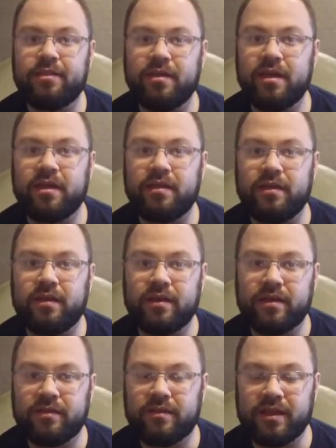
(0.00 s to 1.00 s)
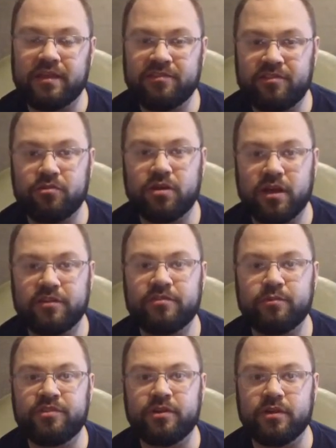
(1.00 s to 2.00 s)
They can still cause
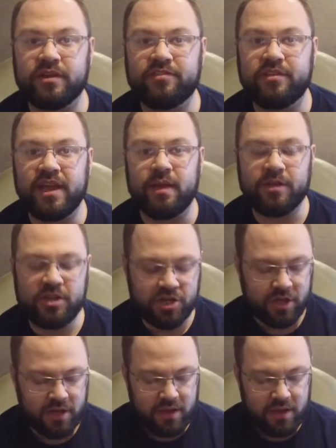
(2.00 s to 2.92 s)
some serious damage.